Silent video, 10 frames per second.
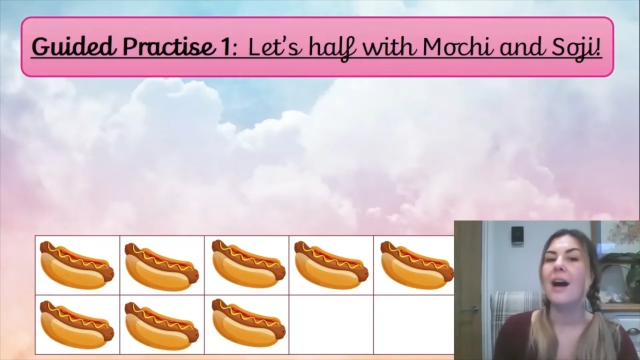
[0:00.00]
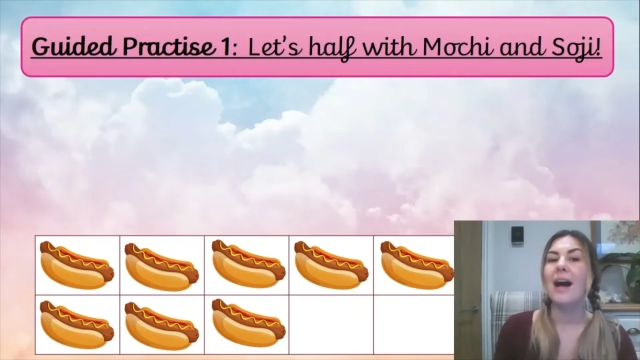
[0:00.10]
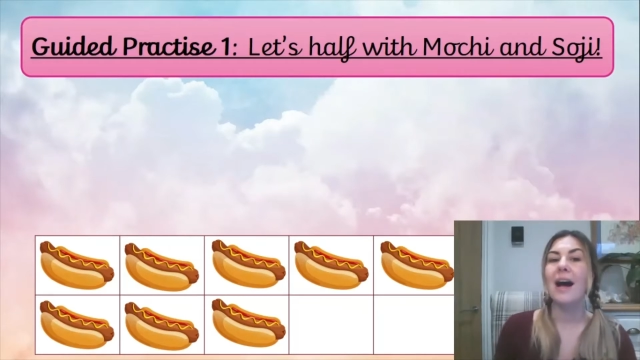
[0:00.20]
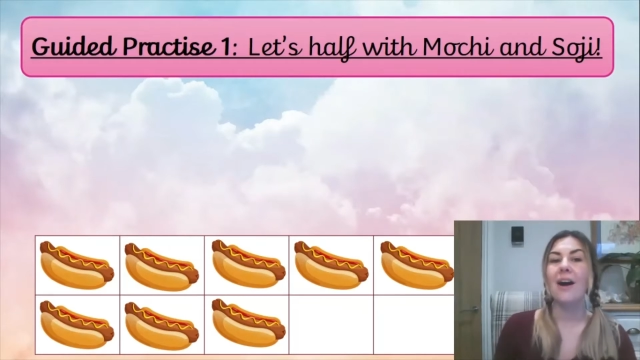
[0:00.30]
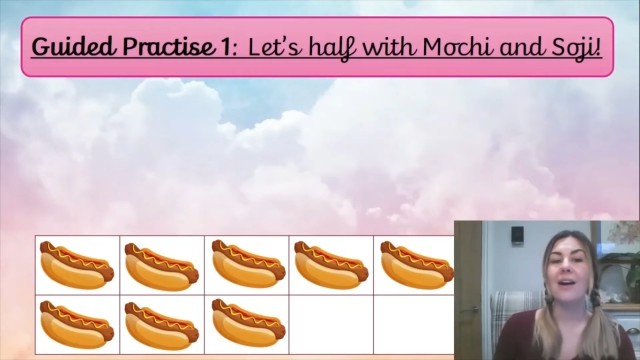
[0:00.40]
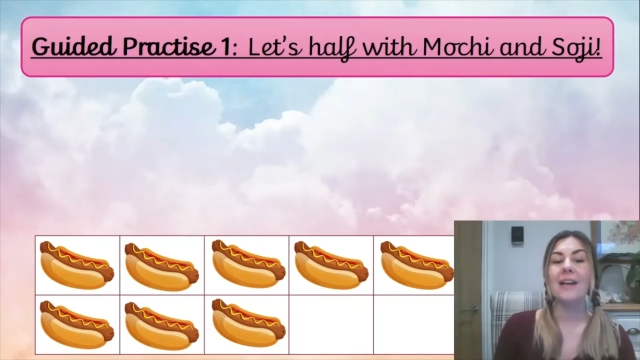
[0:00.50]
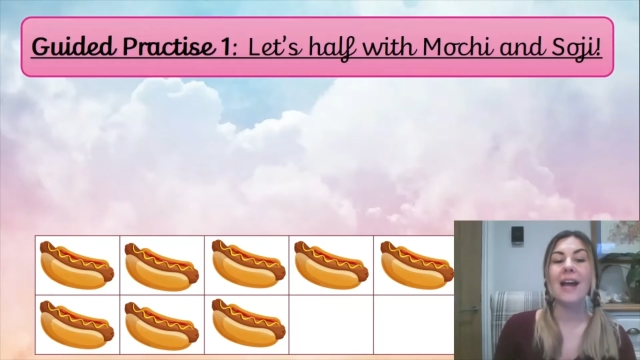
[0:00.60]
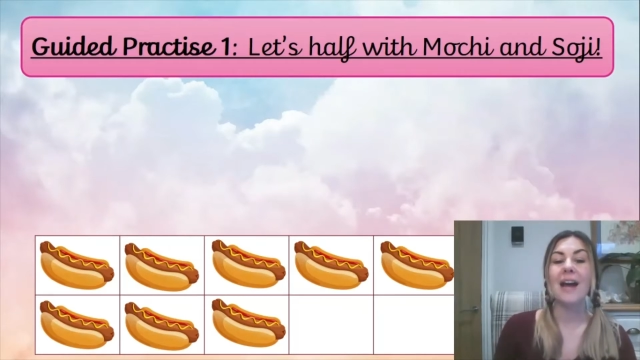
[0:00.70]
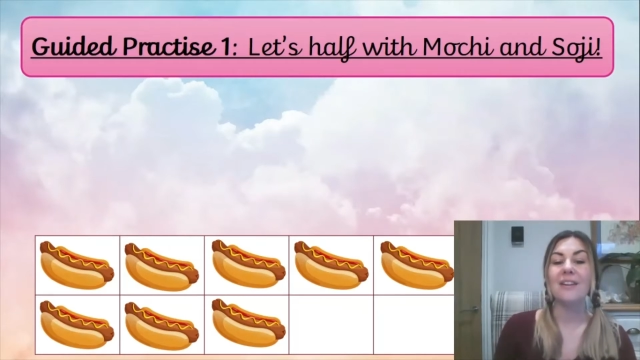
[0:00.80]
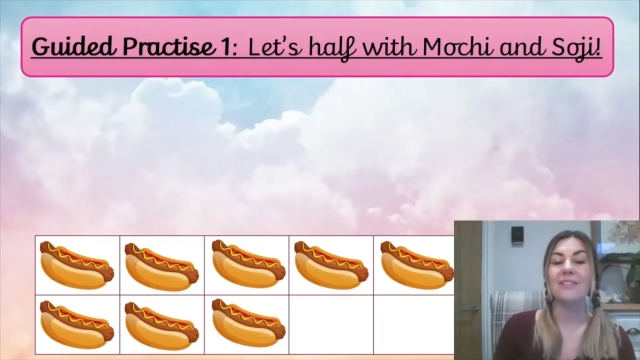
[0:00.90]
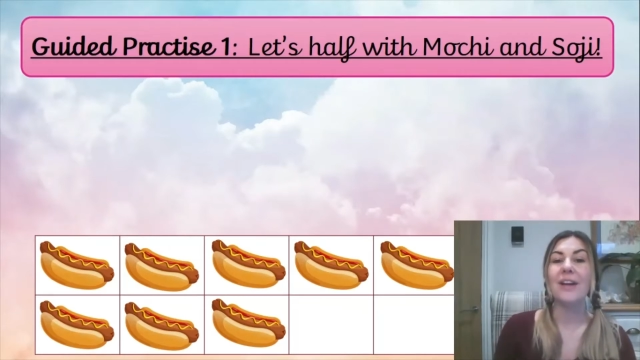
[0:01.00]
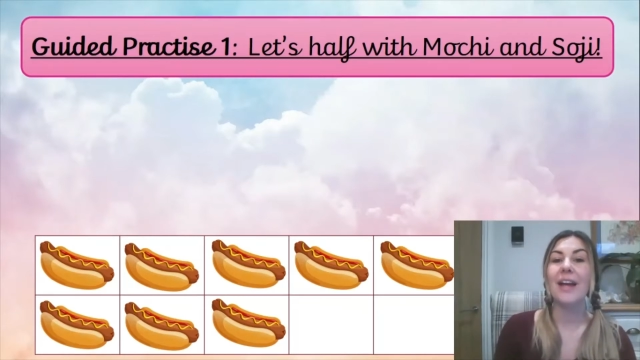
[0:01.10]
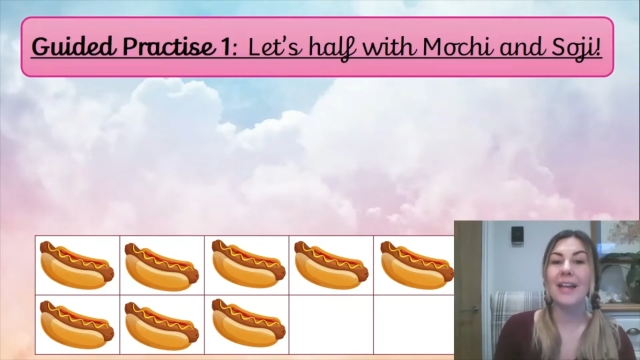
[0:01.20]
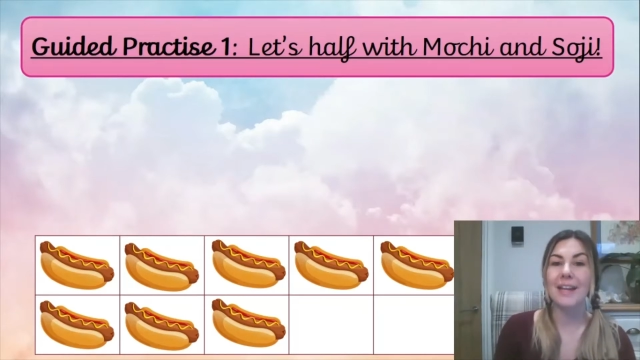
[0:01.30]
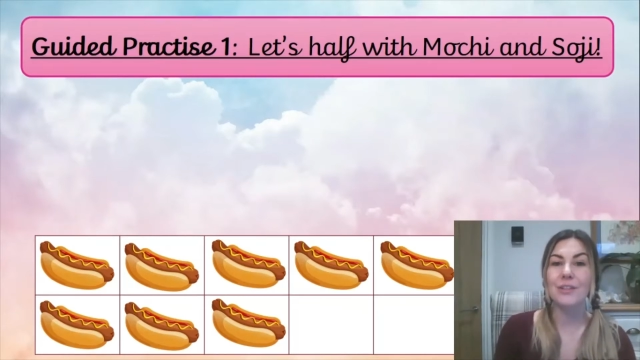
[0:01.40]
I have
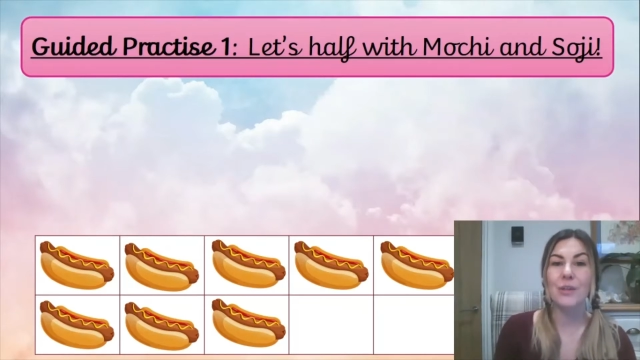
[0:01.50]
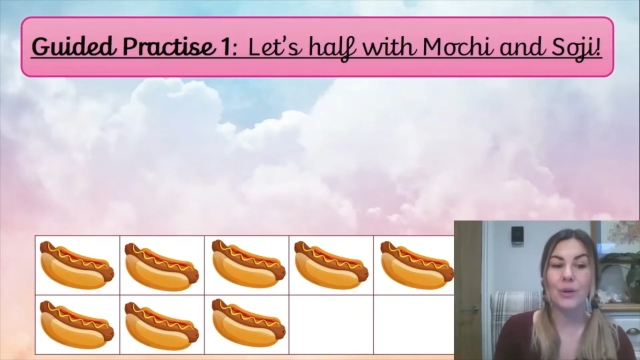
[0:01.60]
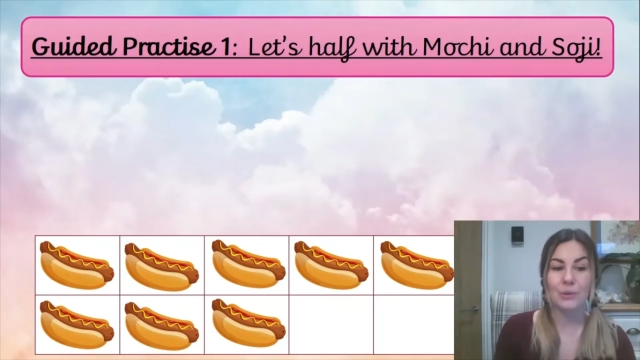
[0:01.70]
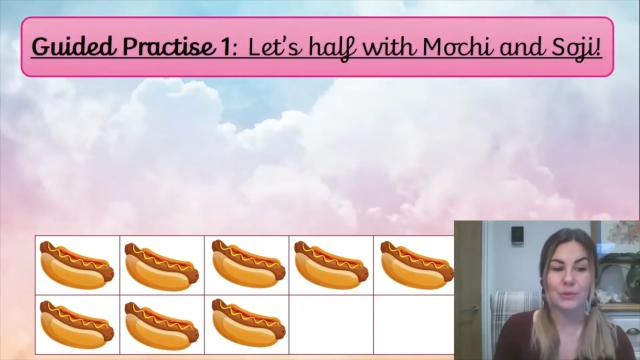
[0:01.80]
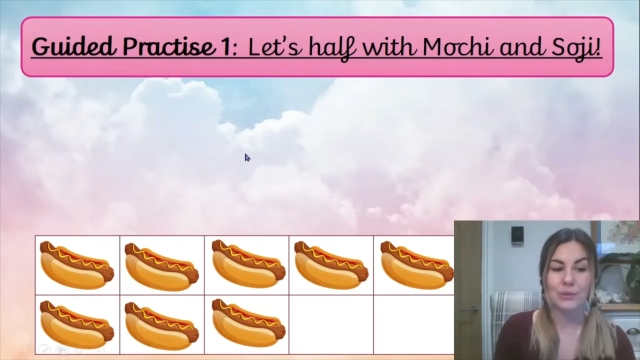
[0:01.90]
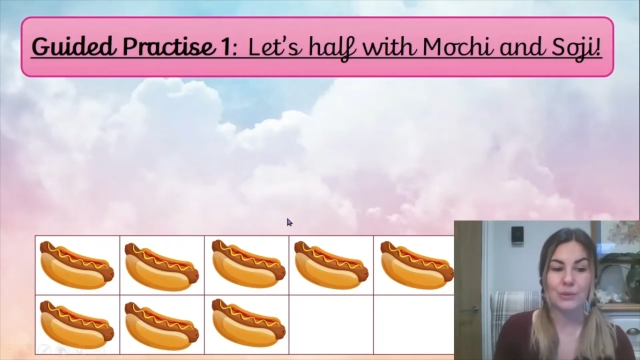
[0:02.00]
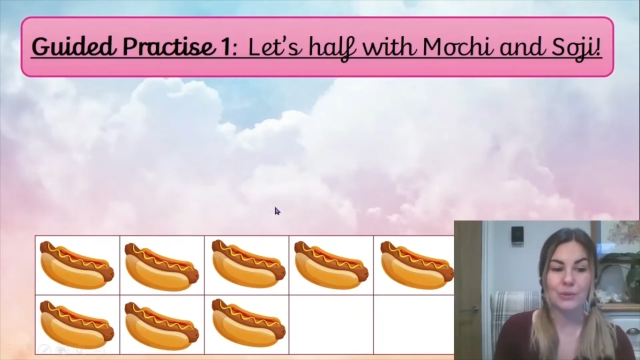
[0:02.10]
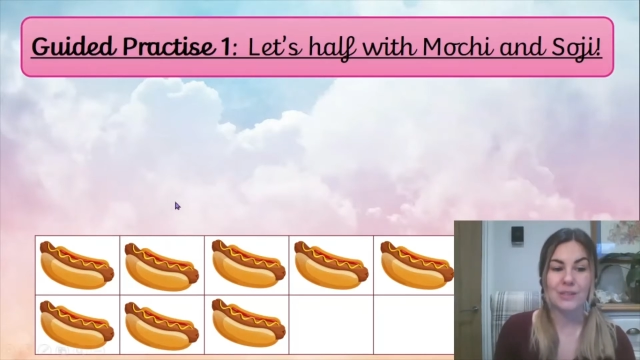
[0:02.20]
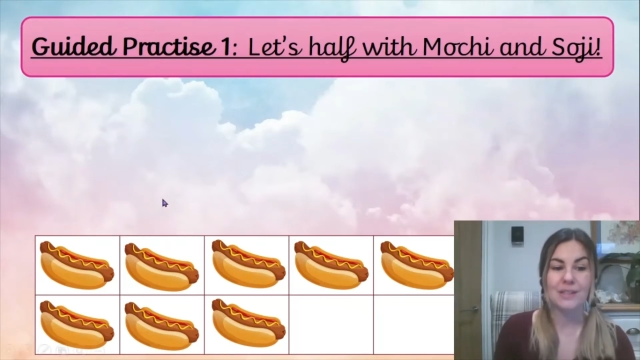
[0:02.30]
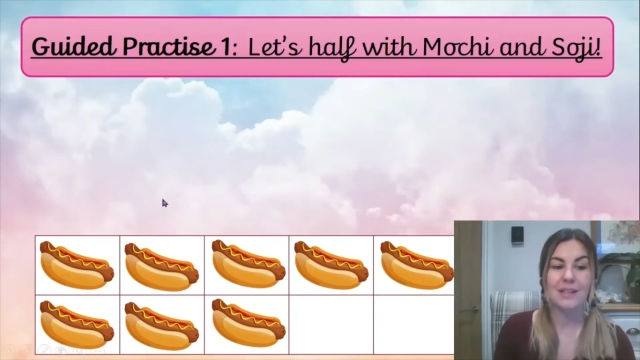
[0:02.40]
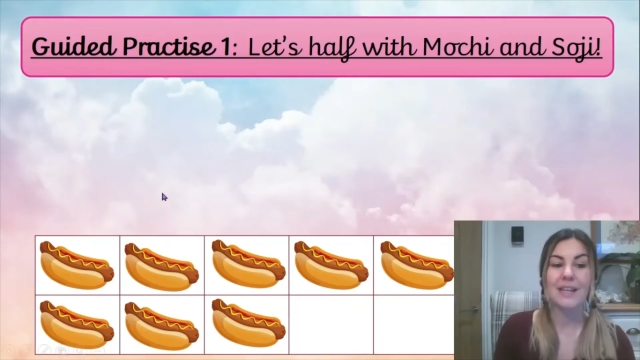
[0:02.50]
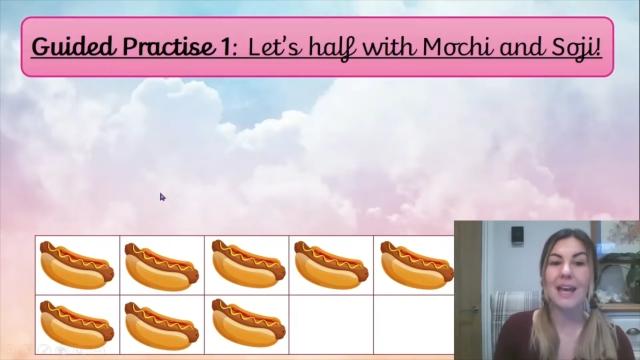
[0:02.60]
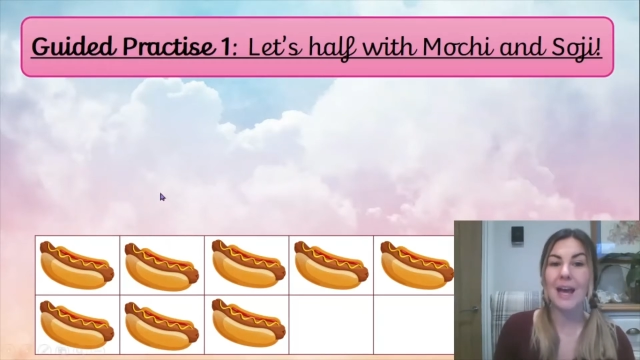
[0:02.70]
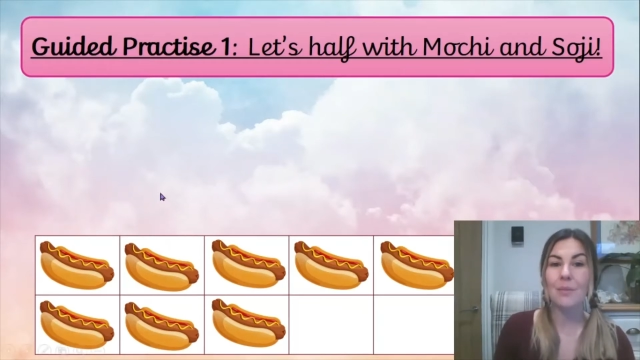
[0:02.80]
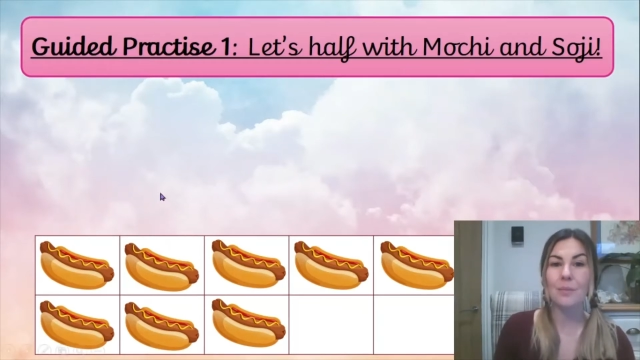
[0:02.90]
8 hot dogs.
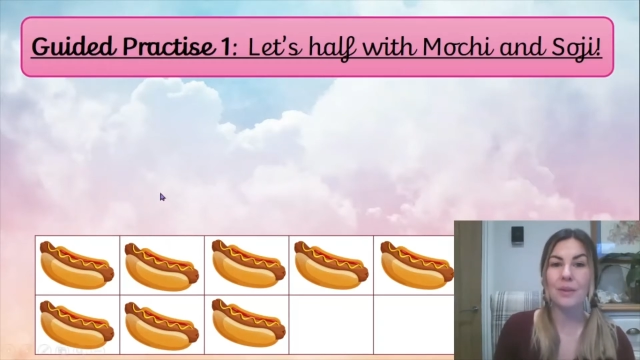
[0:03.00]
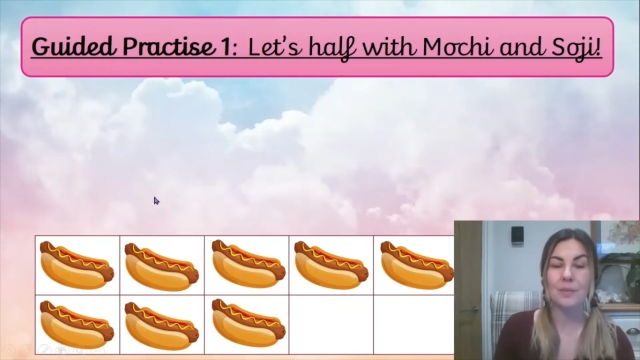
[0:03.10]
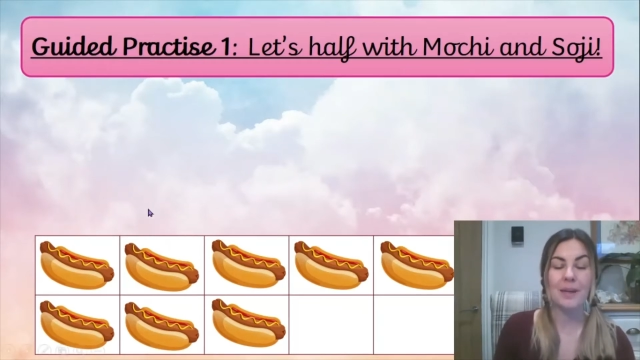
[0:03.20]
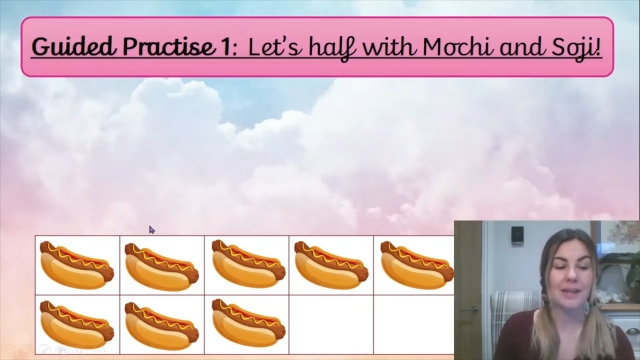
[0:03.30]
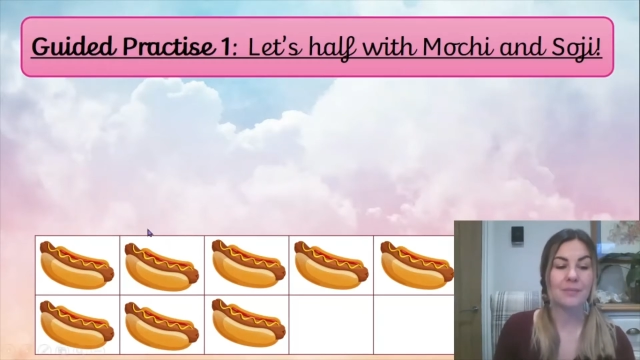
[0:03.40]
Count with me.